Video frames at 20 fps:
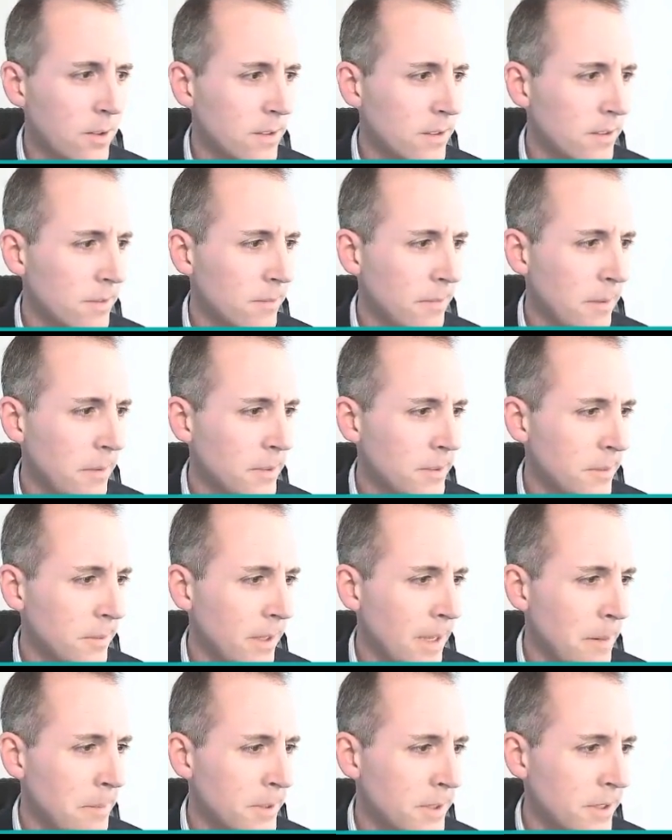and maybe some of
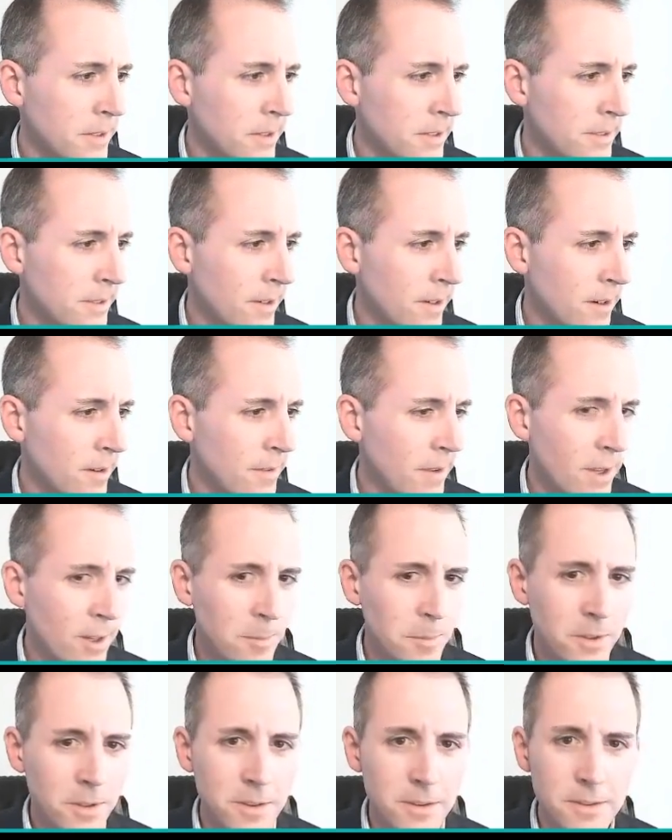the opportunities that are
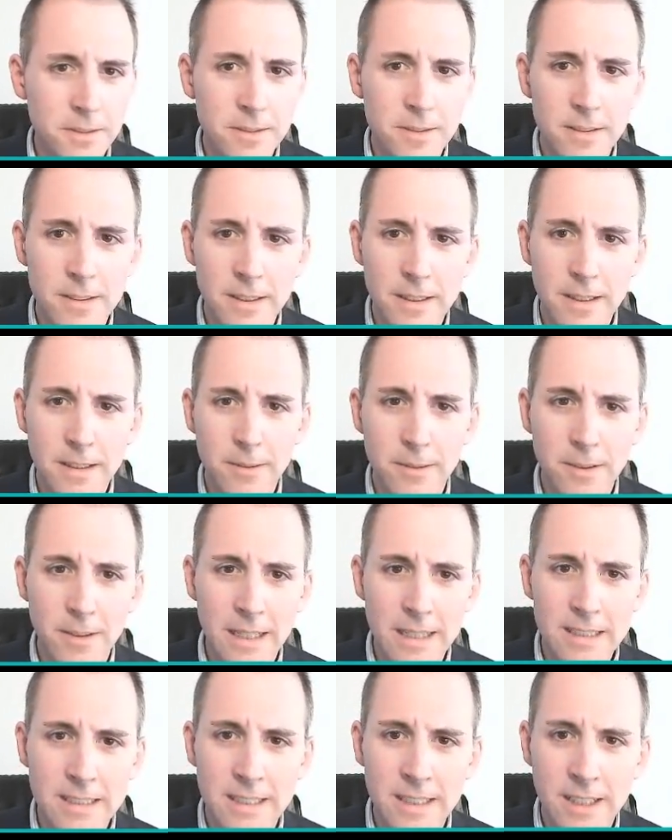available, I'd
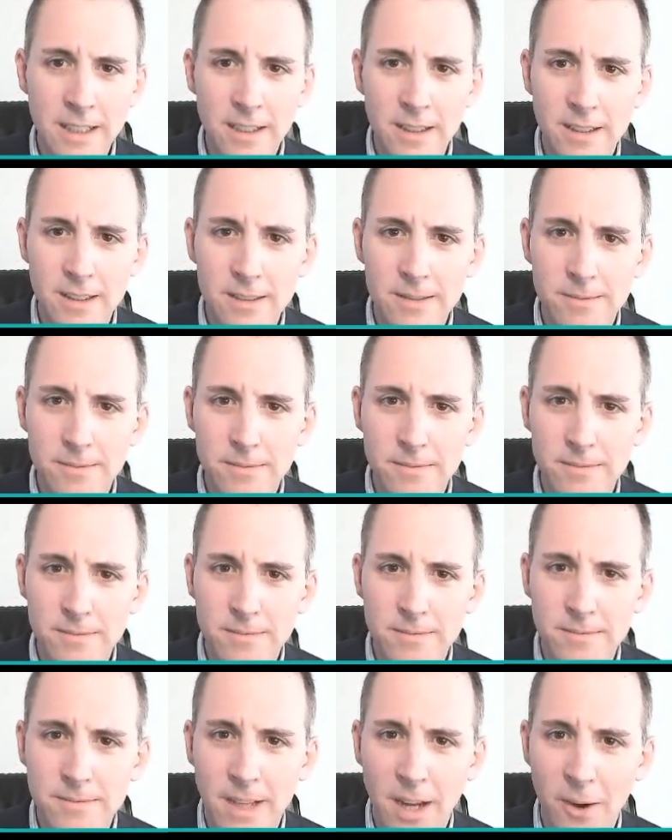like to hear
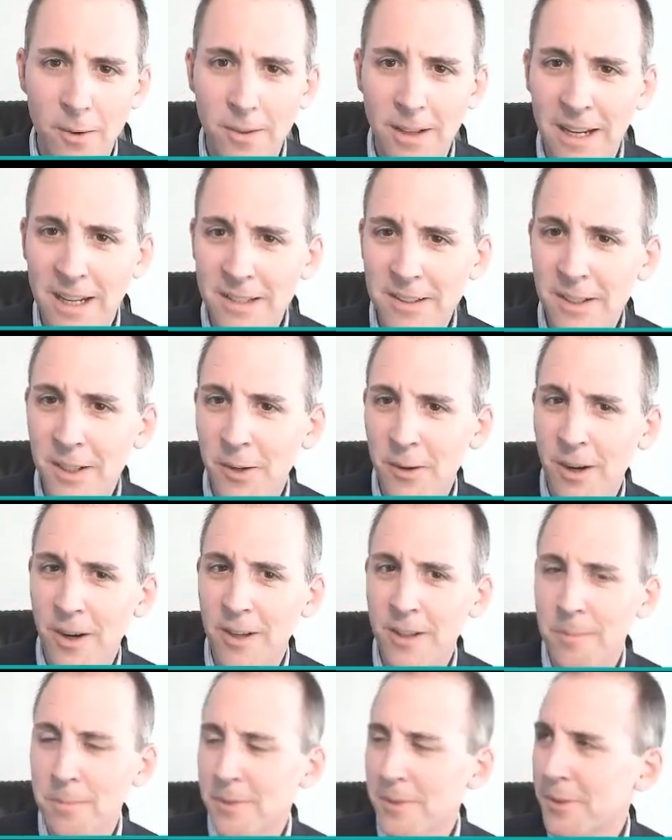how likely you
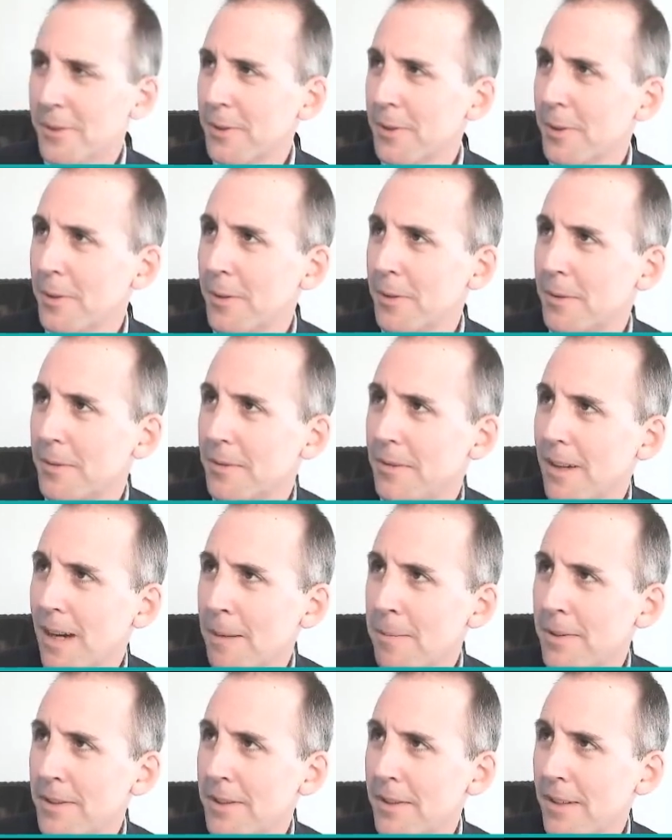are to pursue
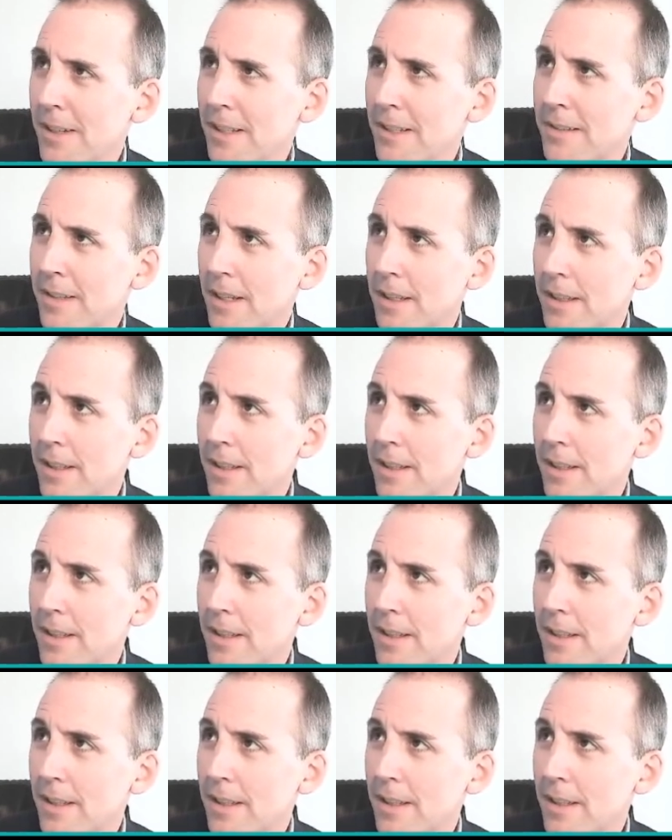opportunities like